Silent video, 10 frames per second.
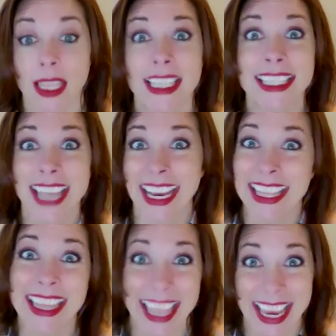The
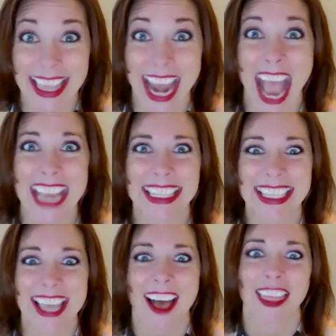second thing that I
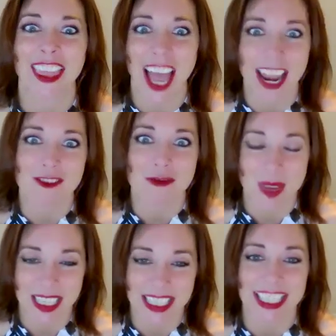see a lot of
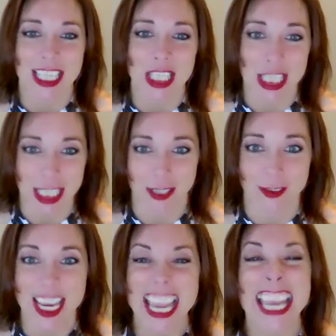businesses do